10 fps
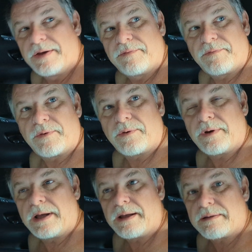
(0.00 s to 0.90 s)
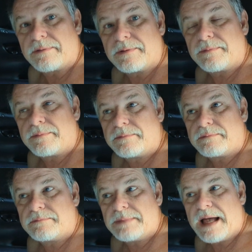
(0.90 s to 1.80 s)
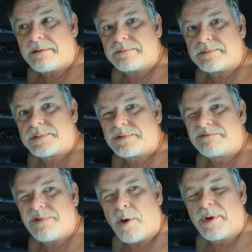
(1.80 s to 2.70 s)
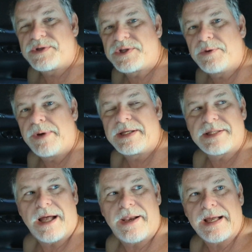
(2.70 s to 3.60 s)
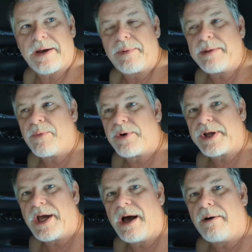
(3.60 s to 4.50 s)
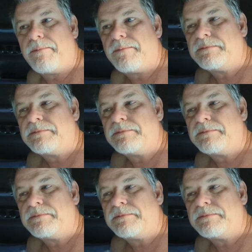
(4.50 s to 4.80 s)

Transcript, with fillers: for uh, about almost two weeks now, and I got a week more to go.